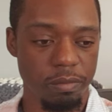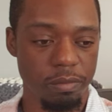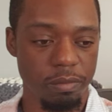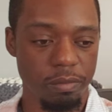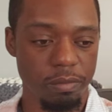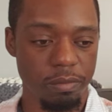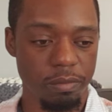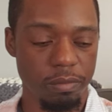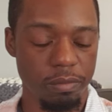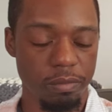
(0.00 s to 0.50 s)

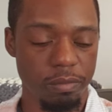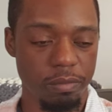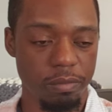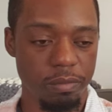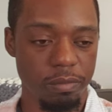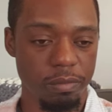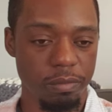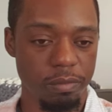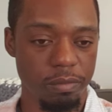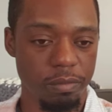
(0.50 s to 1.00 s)

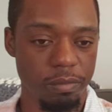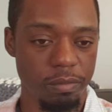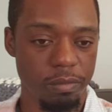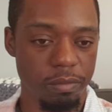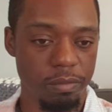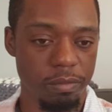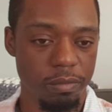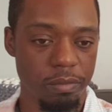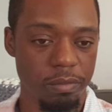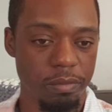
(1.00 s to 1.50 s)

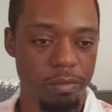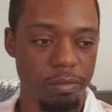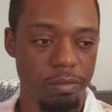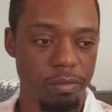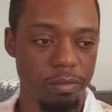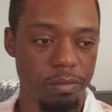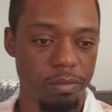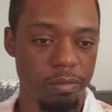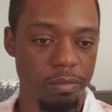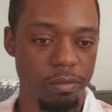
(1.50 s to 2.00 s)

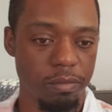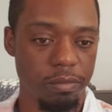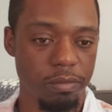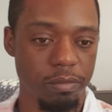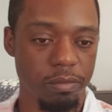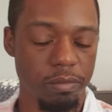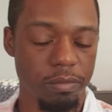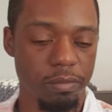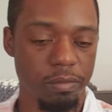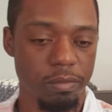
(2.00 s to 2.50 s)

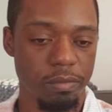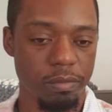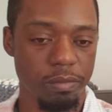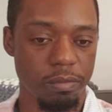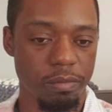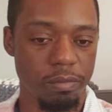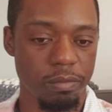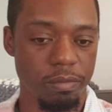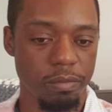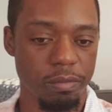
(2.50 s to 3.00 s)

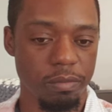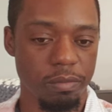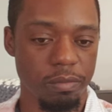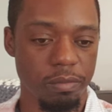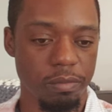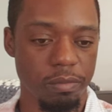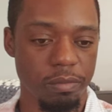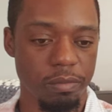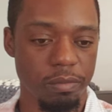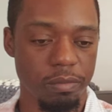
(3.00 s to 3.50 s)

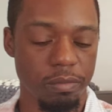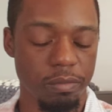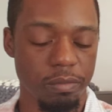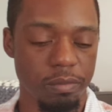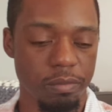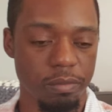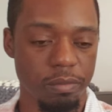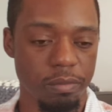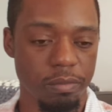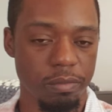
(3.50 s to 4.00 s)

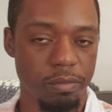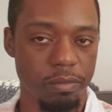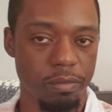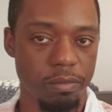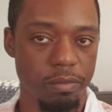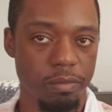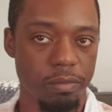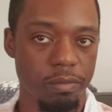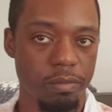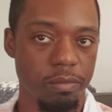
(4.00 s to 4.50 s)

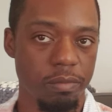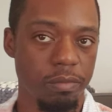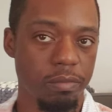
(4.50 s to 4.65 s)
This person isn't speaking.